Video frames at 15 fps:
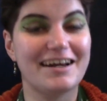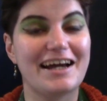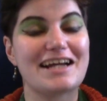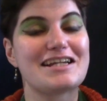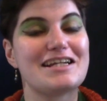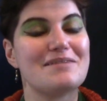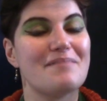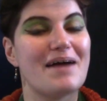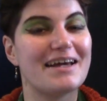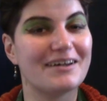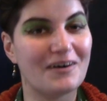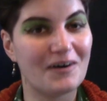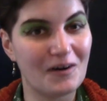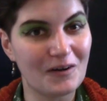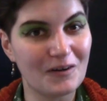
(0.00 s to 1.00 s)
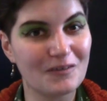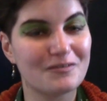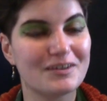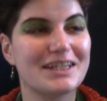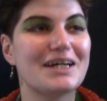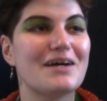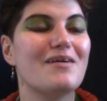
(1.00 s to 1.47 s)
I actually made a whole
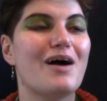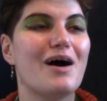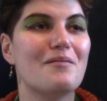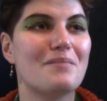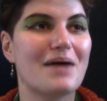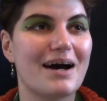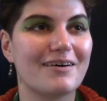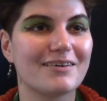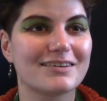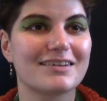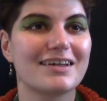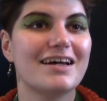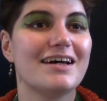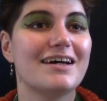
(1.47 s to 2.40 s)
video about